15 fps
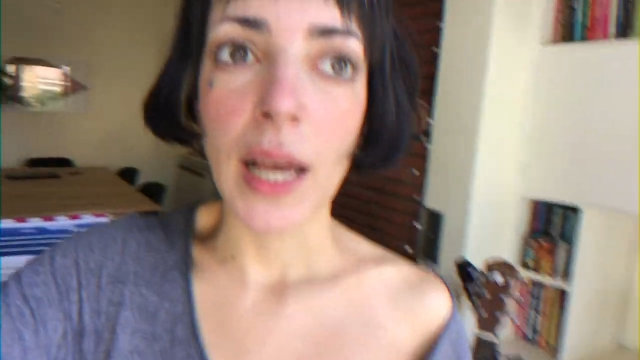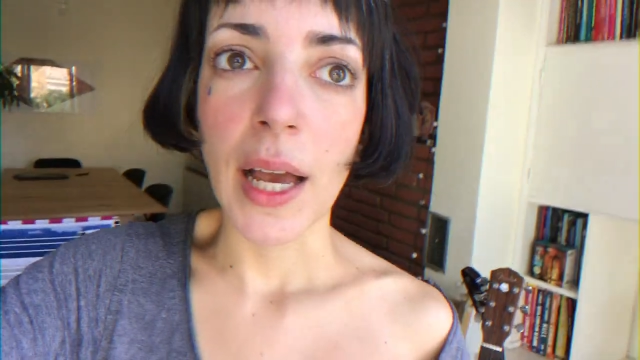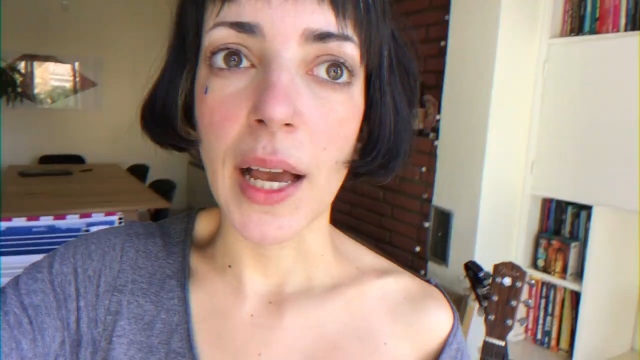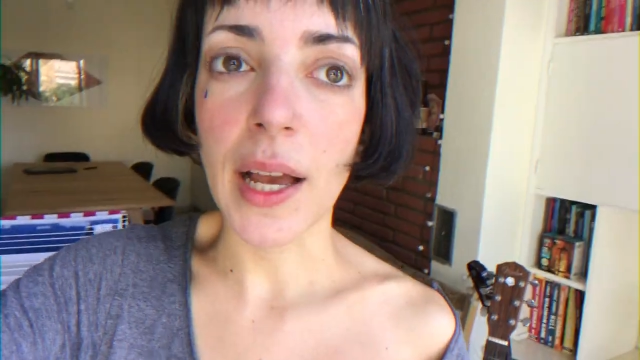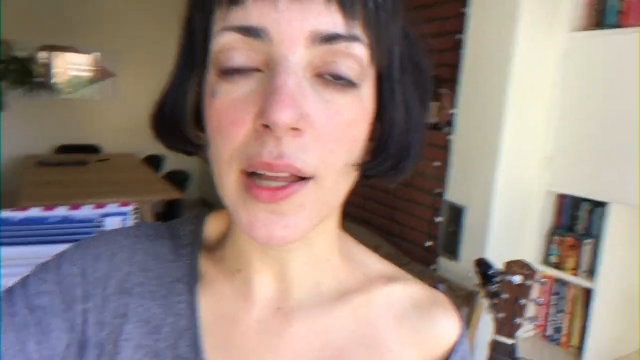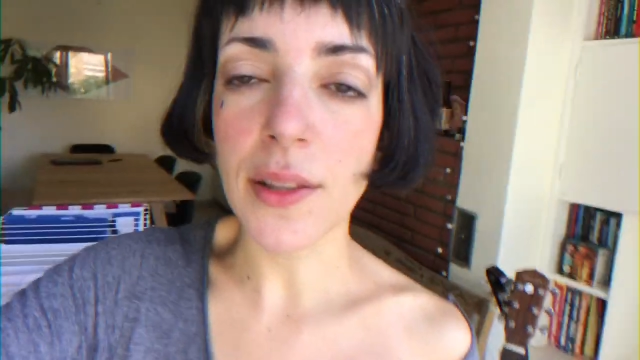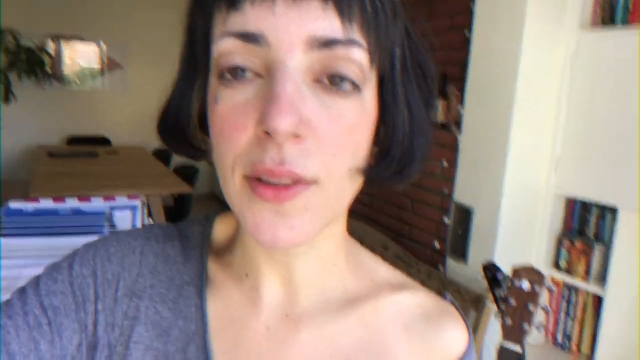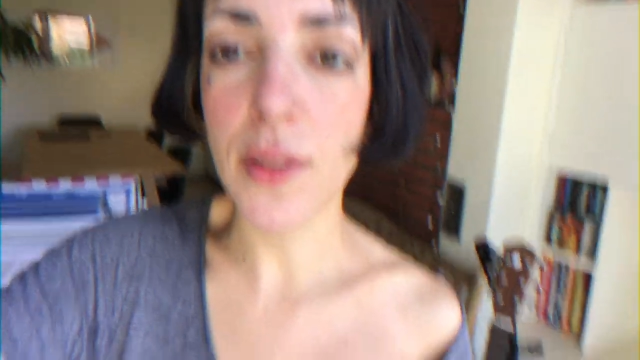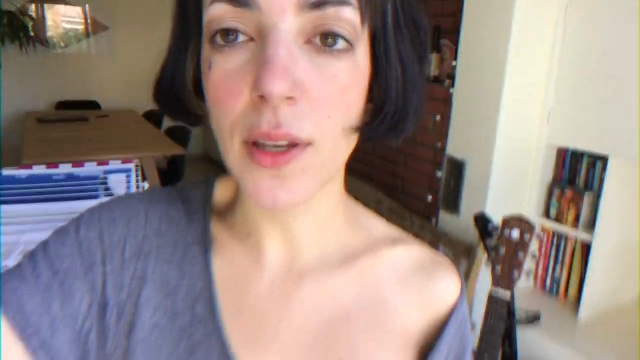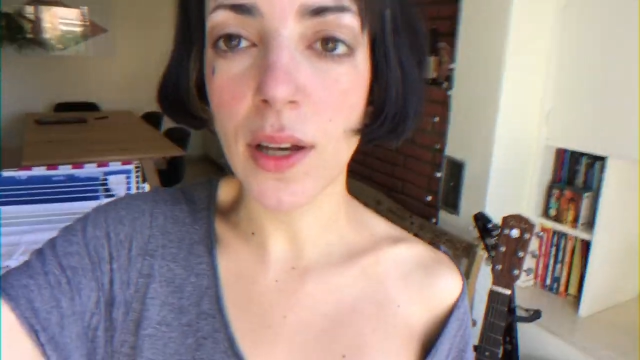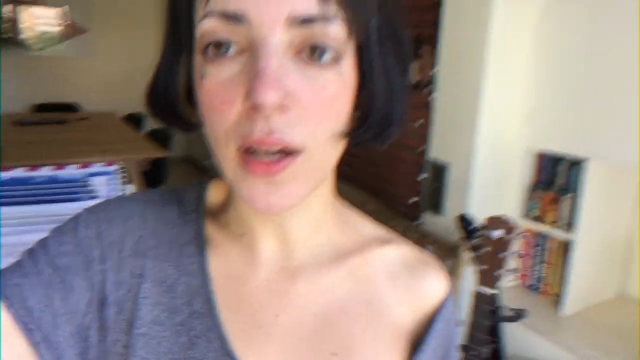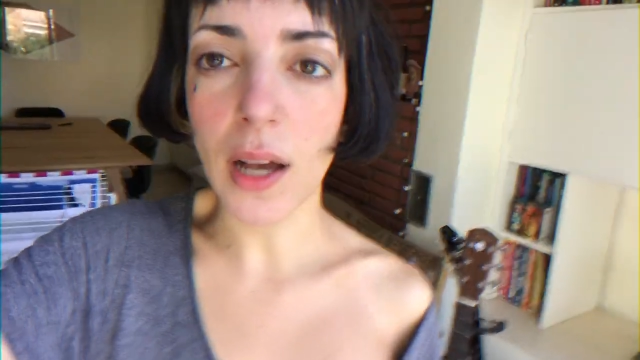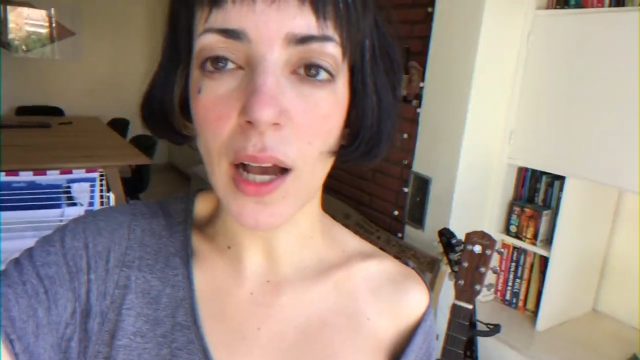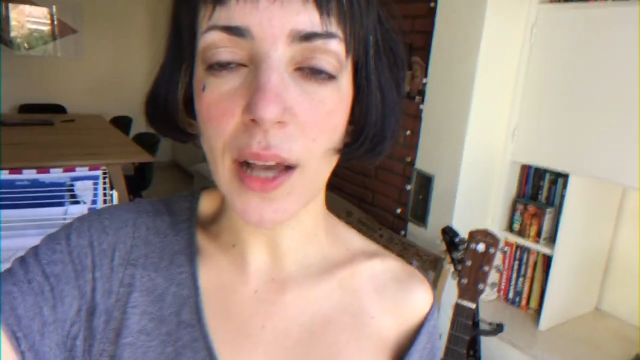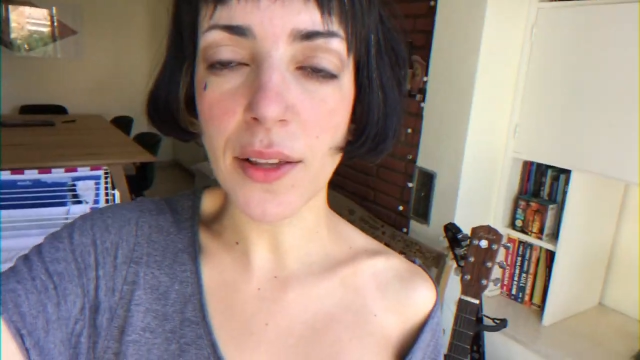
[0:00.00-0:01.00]
and
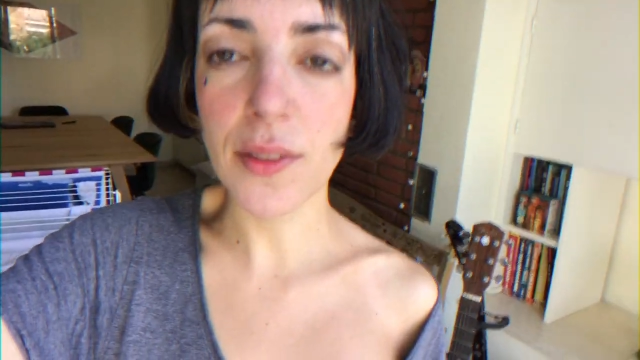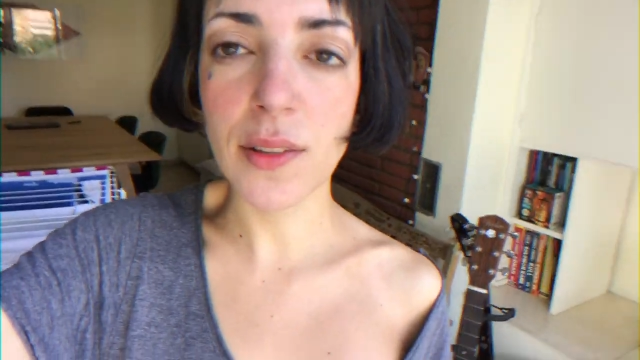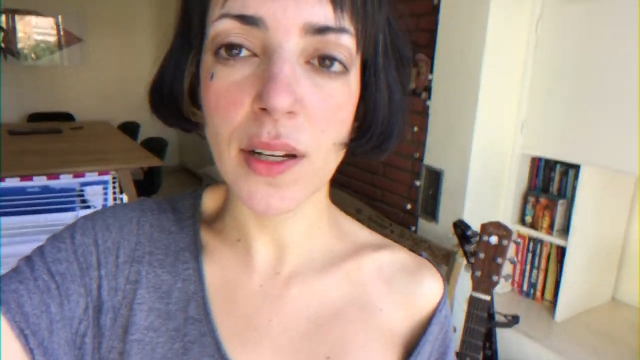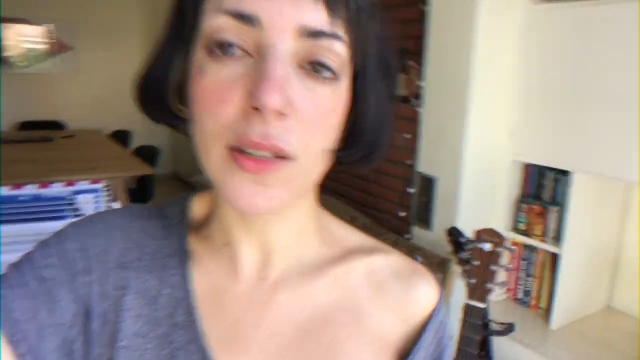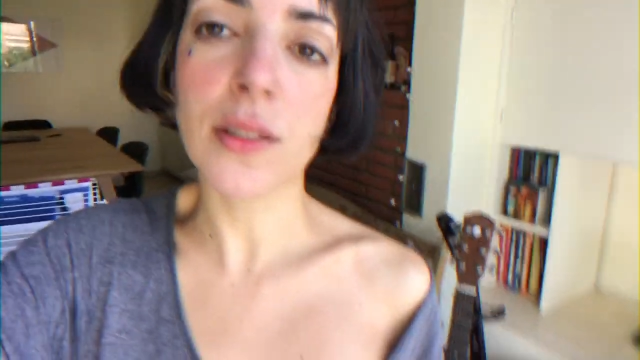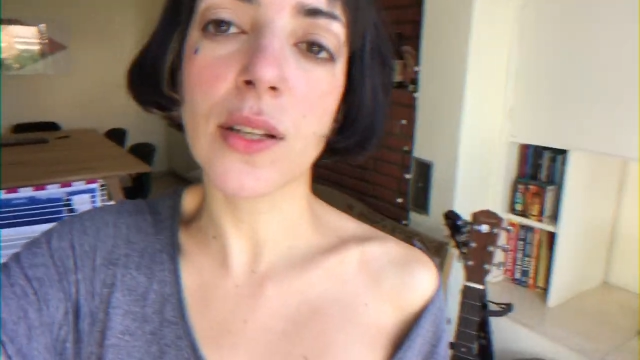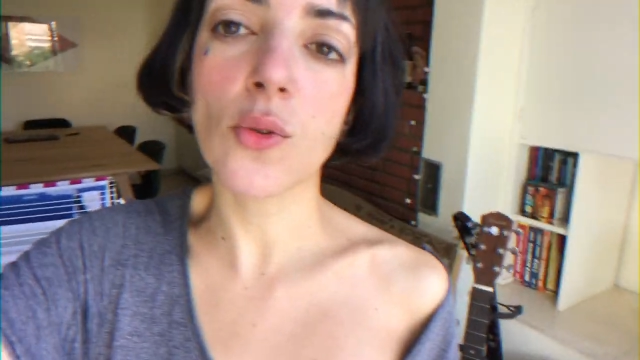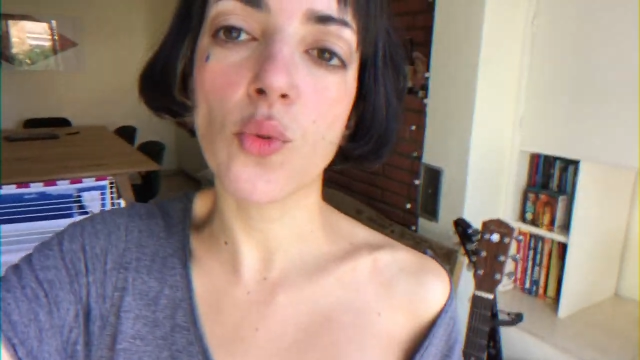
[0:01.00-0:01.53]
uh, I started